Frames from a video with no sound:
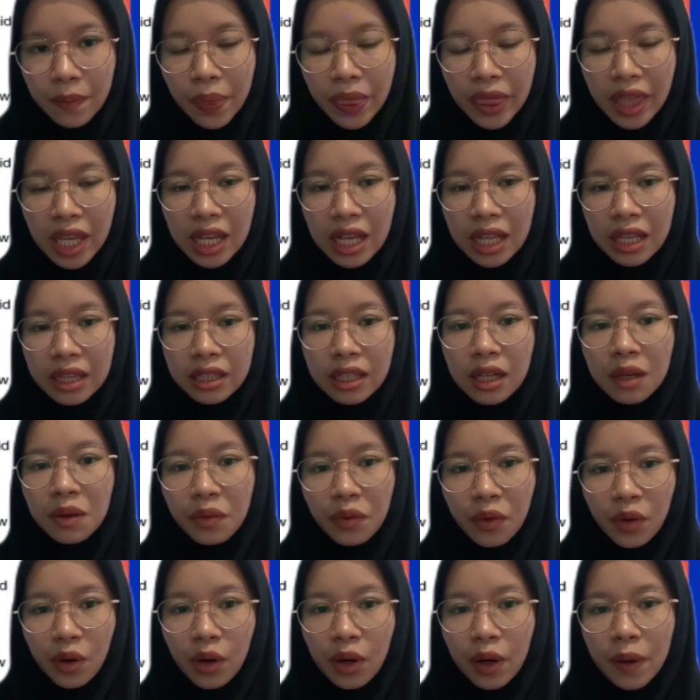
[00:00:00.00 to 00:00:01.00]

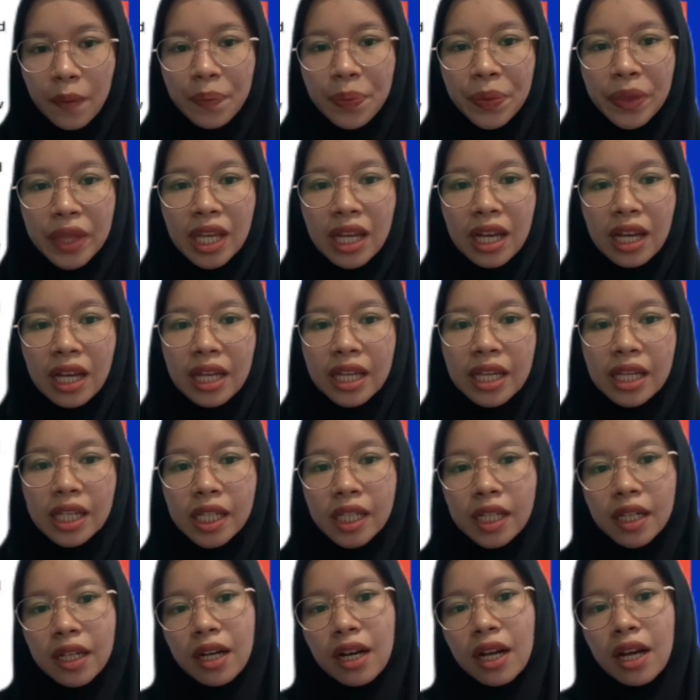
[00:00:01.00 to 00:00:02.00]
Therefore, here
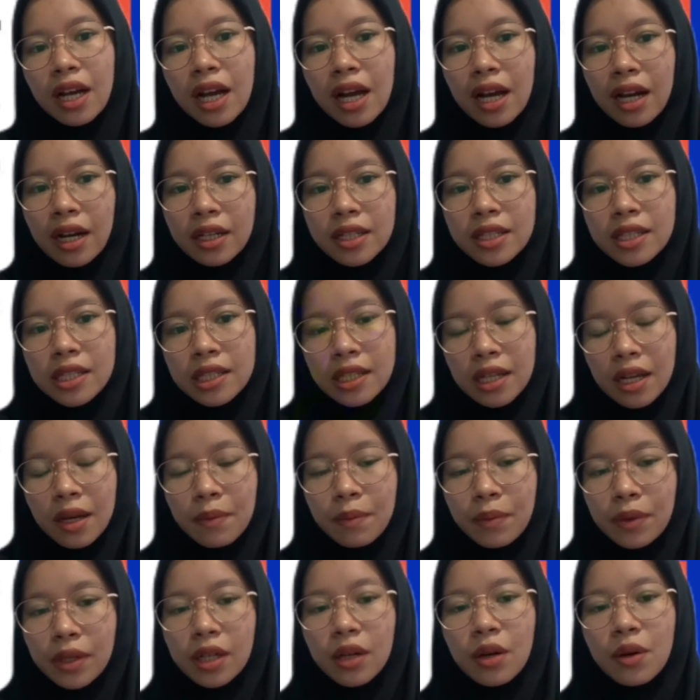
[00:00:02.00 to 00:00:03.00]
are some
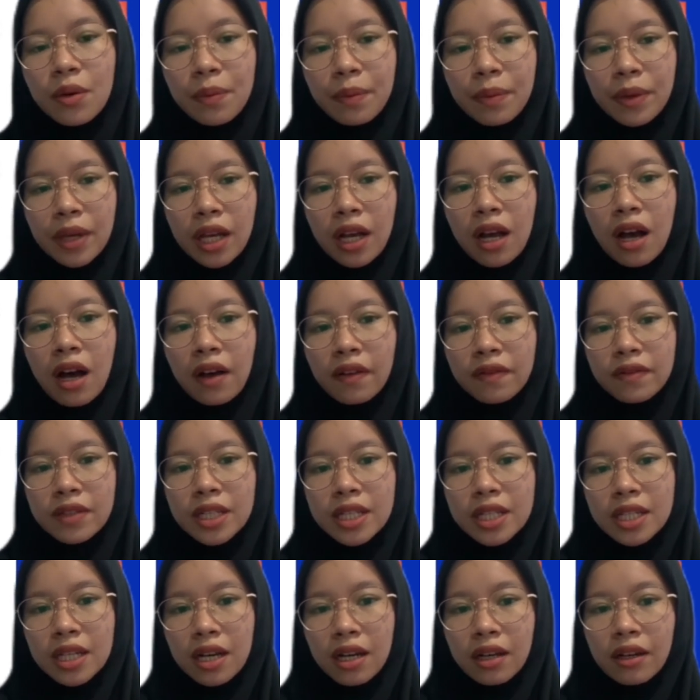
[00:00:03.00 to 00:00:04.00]
grouping of the
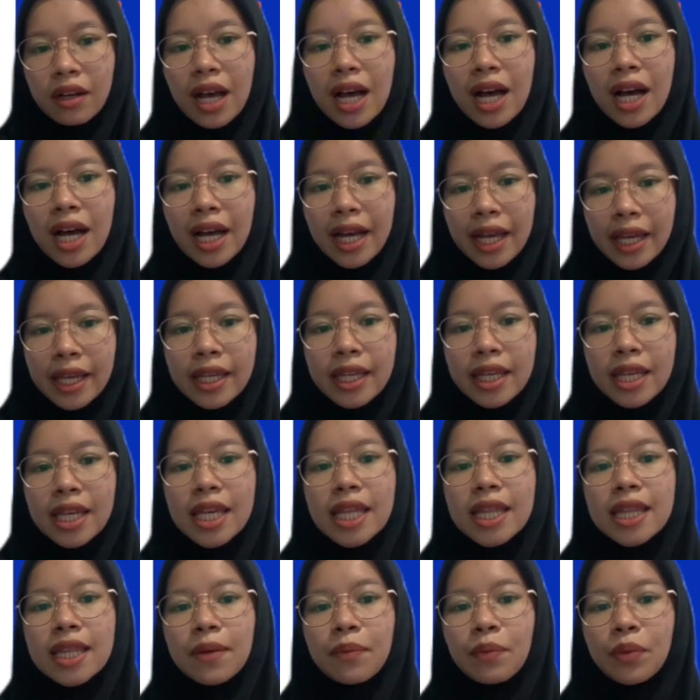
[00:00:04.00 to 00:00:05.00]
tongue height in the
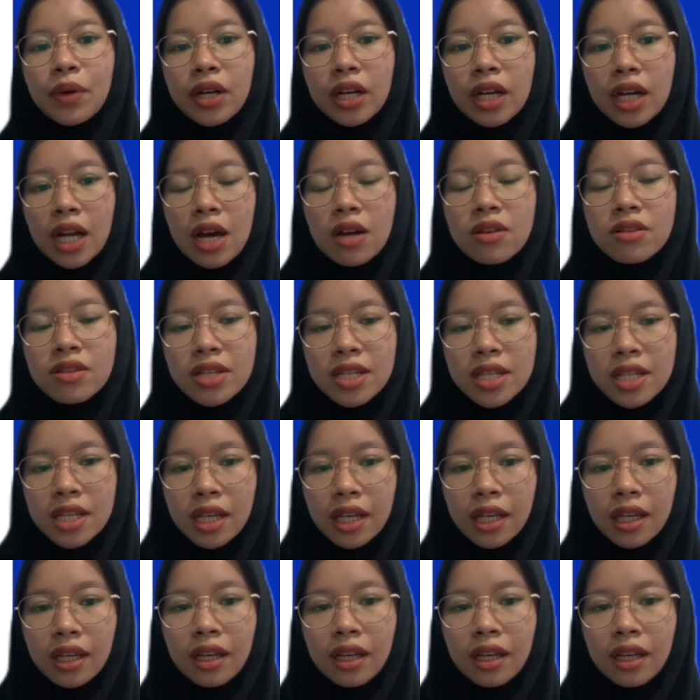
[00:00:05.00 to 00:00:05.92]
pronunciation